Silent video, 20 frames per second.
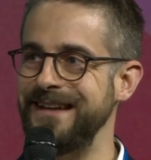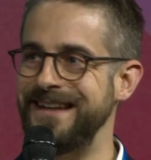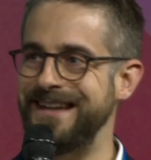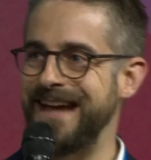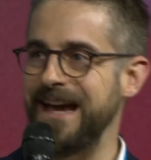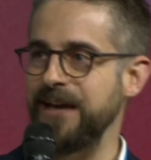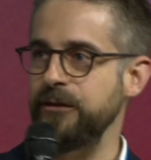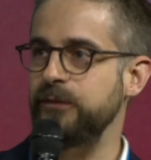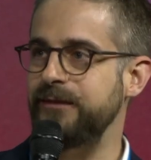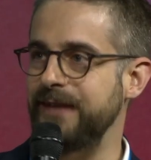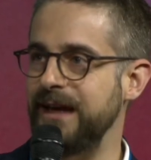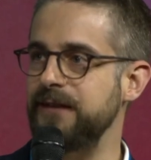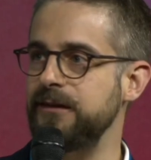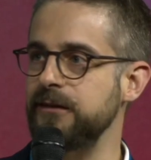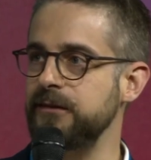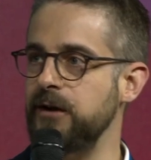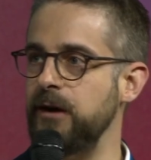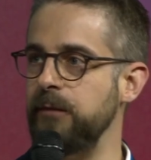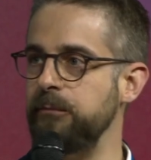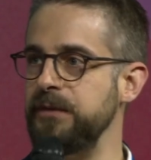Can you take
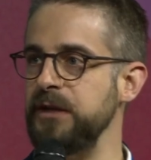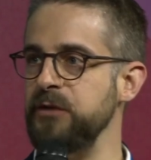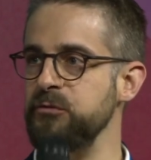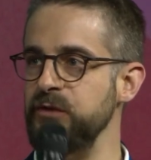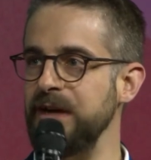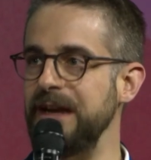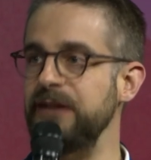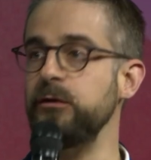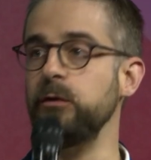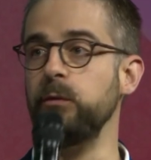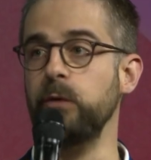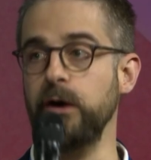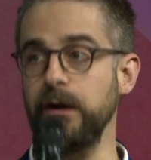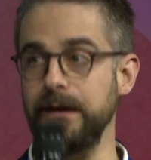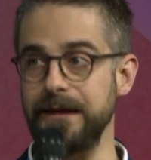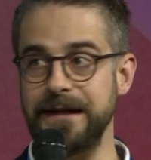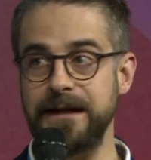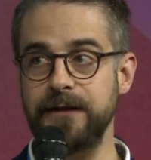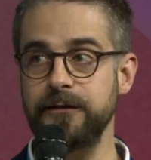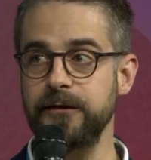this company really to
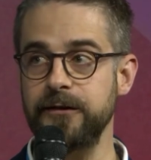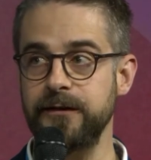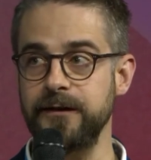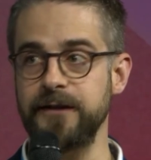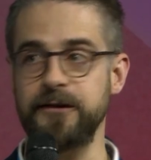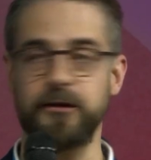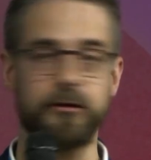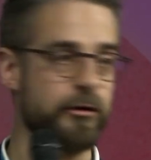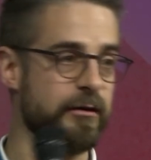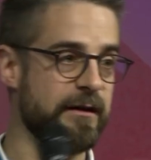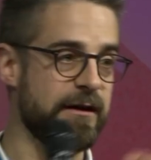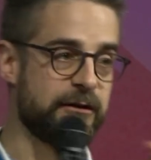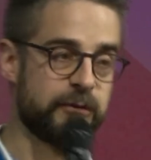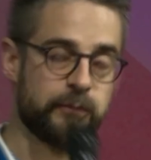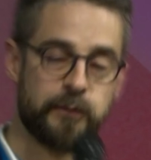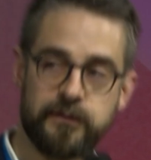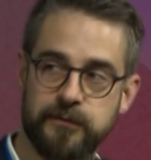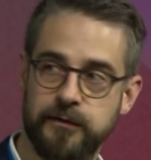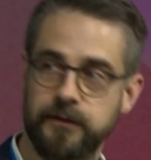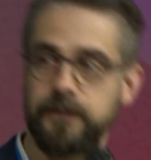world leader and not only
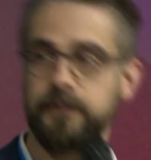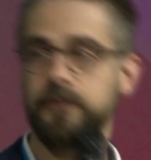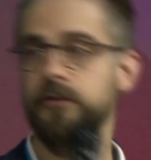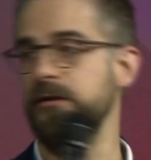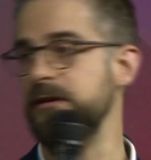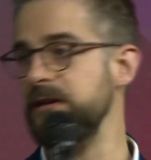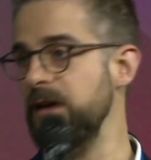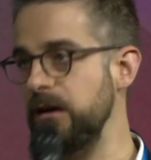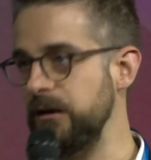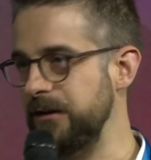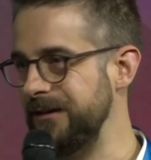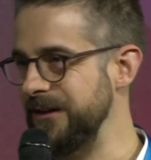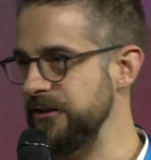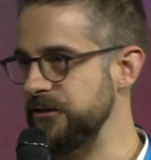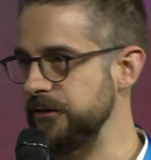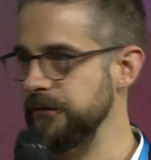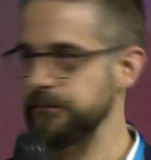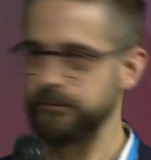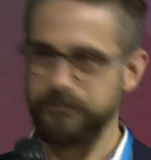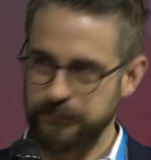Switzerland or Dach
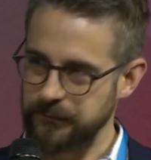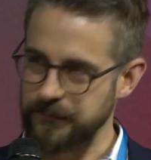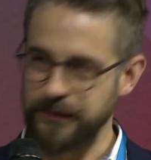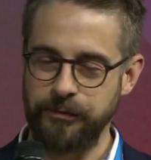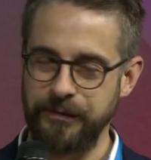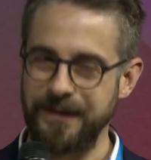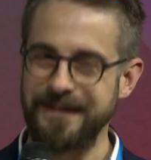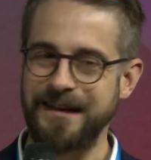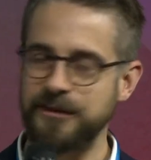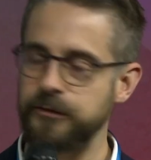region? I think